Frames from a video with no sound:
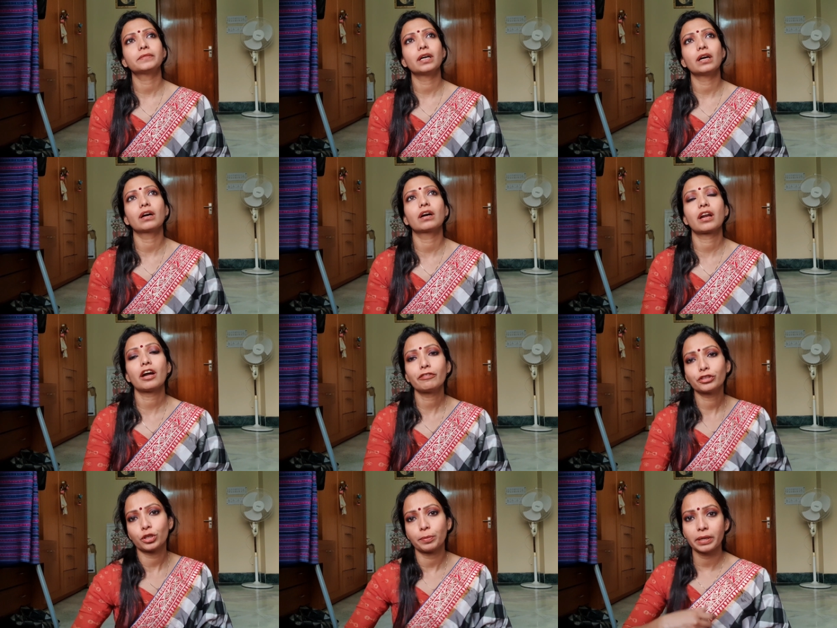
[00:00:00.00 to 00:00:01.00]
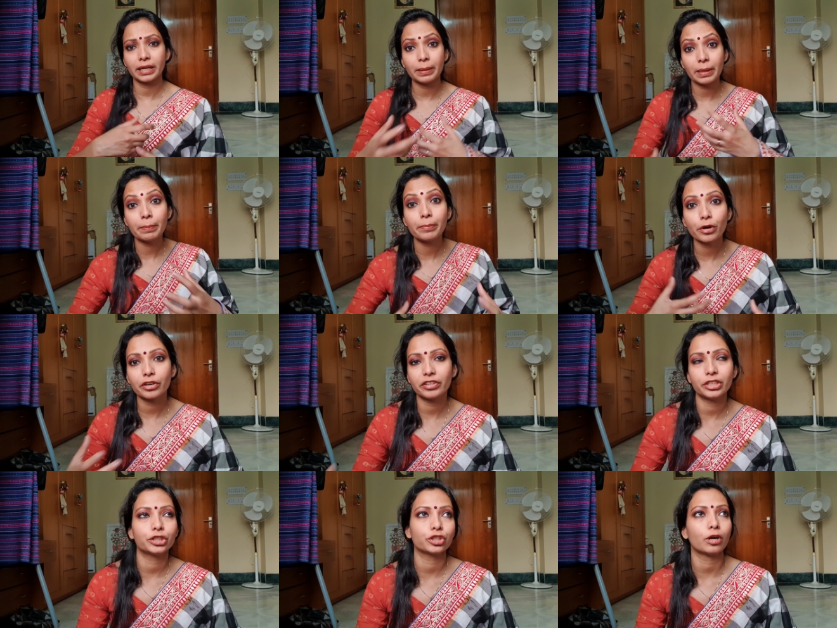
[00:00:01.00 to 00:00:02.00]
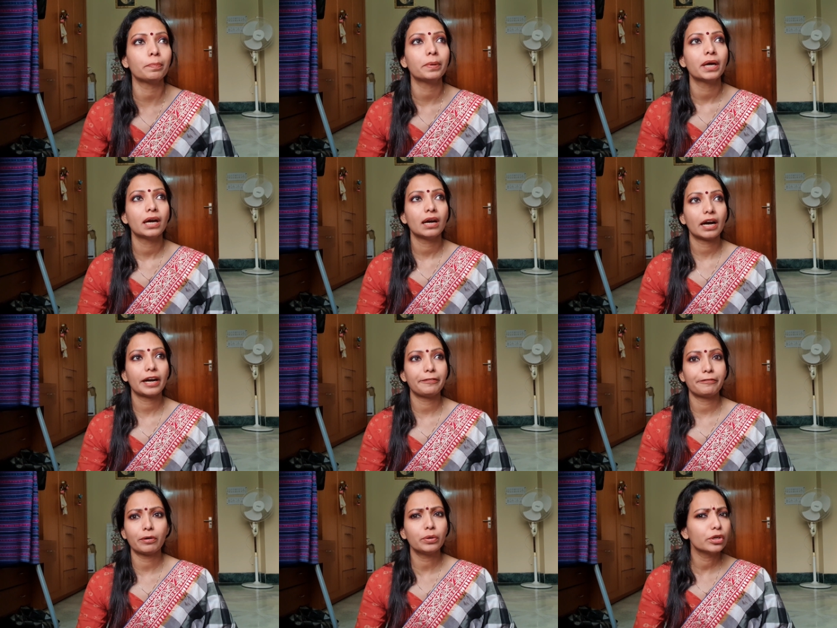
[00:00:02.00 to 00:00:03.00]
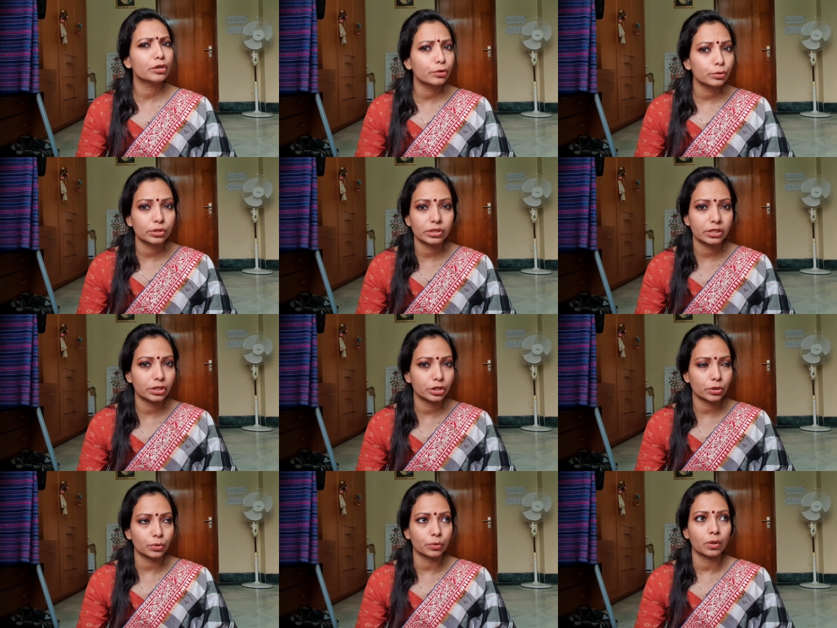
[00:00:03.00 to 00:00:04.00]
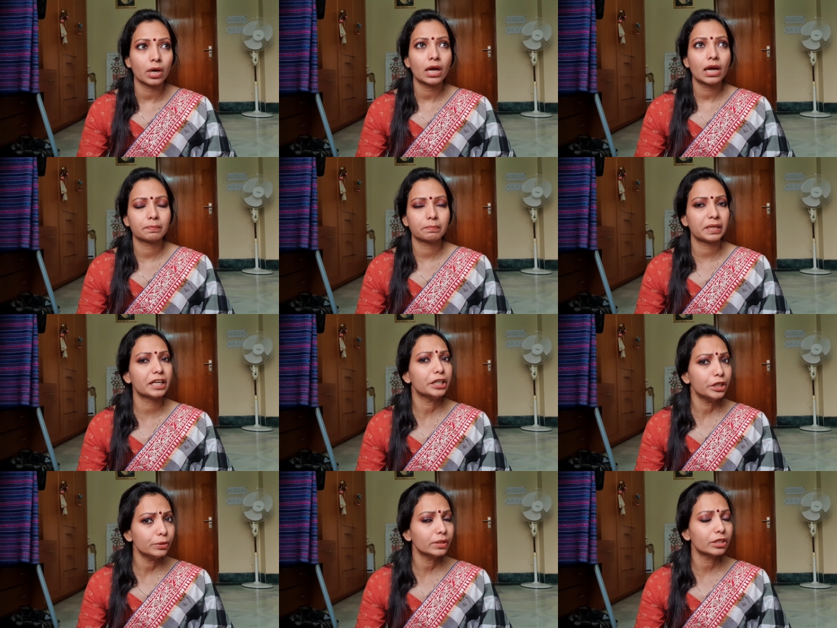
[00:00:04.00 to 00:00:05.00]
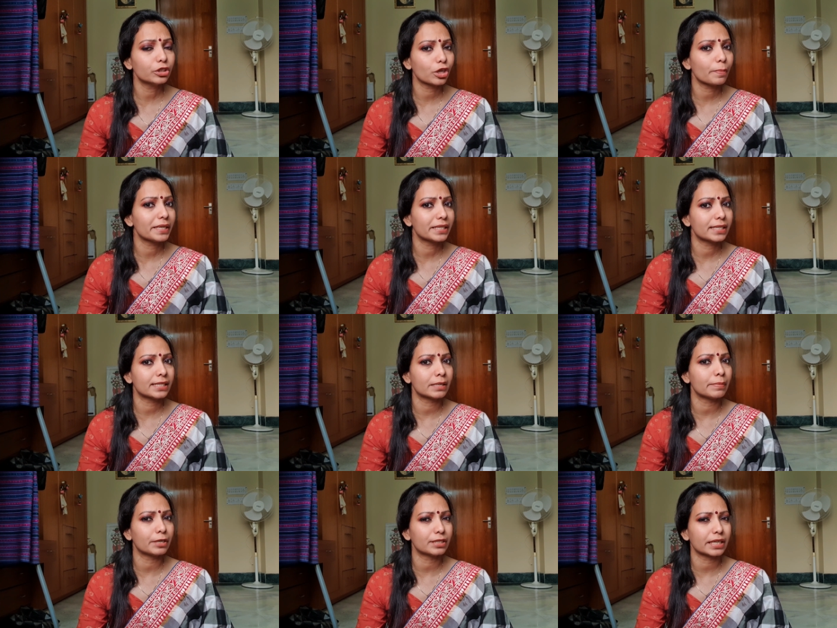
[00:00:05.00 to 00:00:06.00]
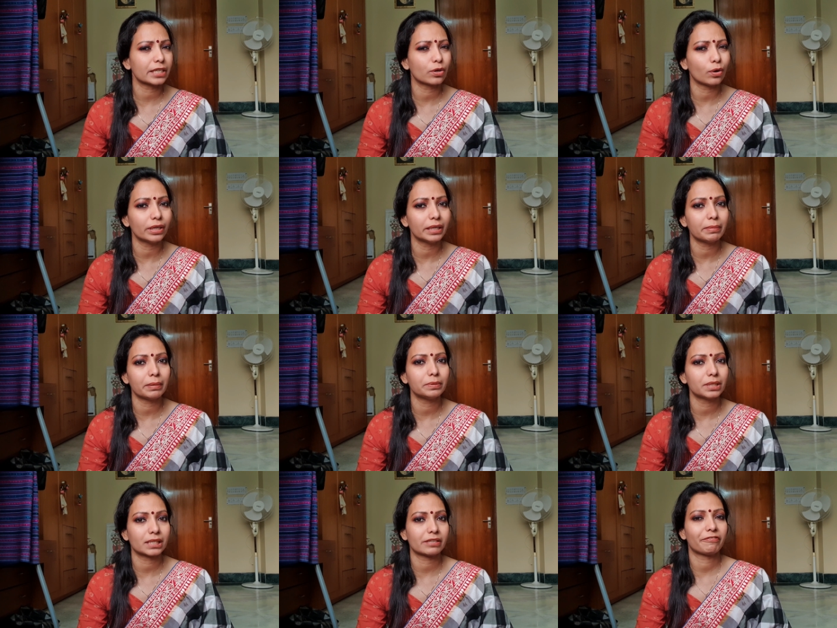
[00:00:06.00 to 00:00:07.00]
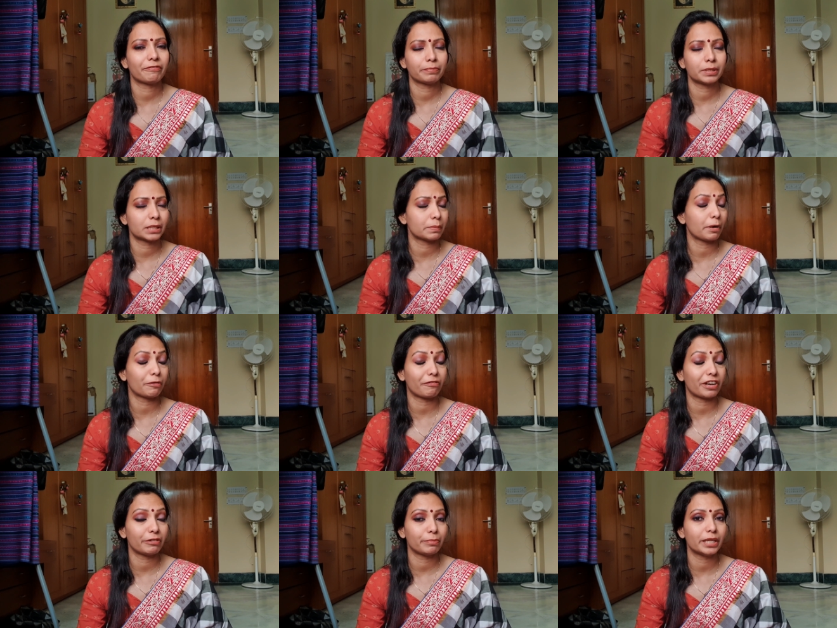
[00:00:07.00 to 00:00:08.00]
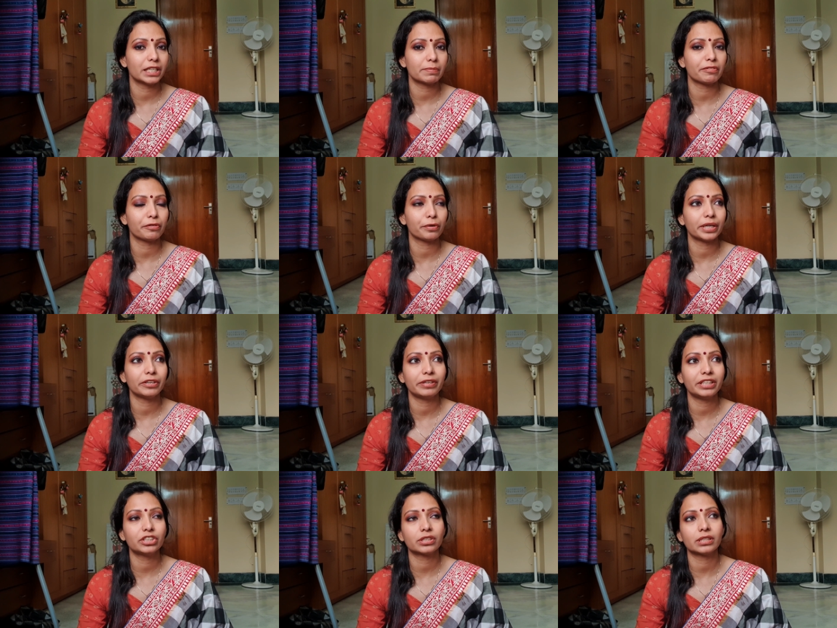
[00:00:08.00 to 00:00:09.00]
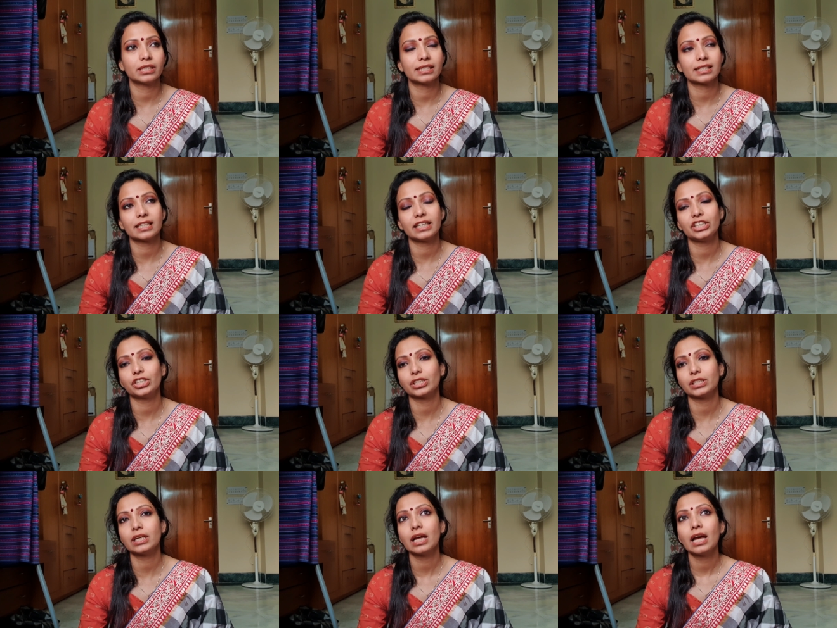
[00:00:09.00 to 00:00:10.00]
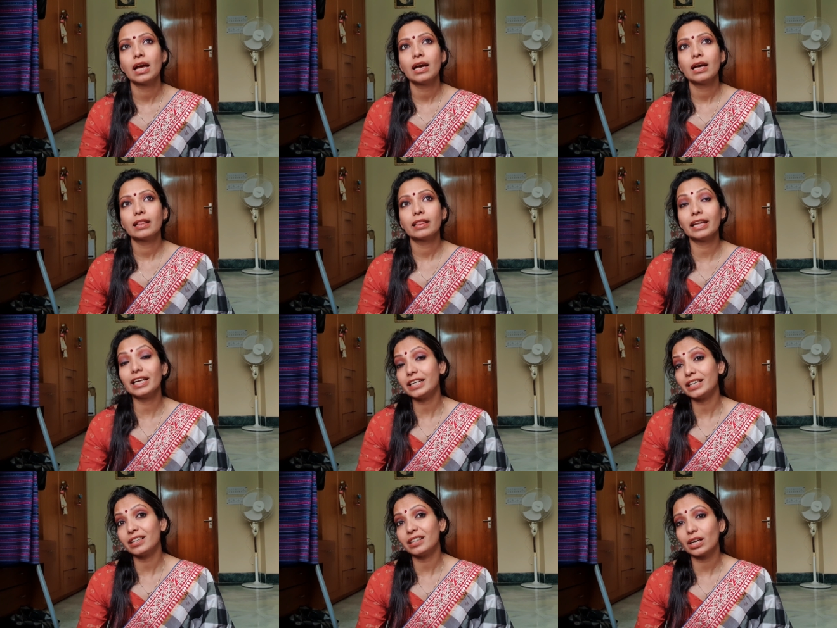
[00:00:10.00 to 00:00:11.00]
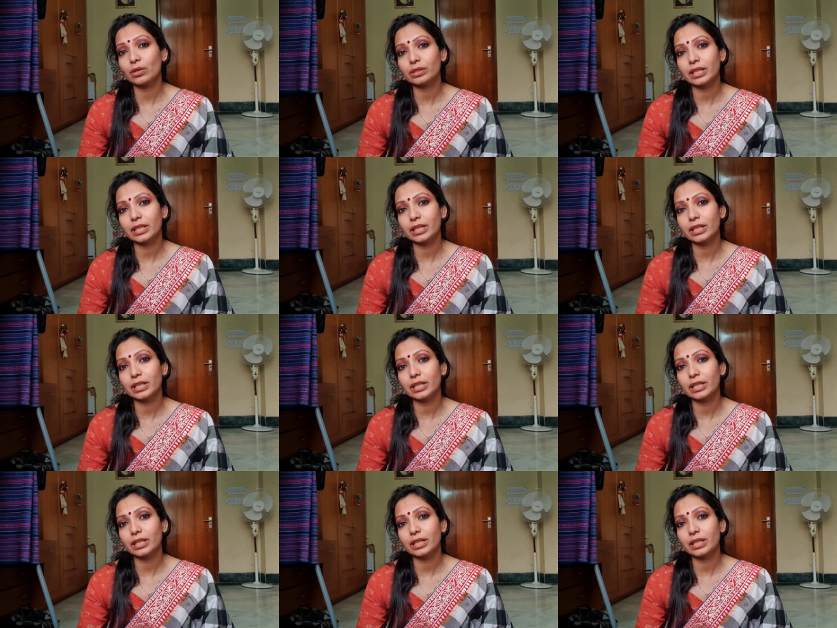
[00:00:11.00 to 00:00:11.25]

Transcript: a craft shop, an embroidery shop, I found a grocery store. But I knew that the shop existed because I'd called him up just about 5 minutes before I reached the destination. Then it turned out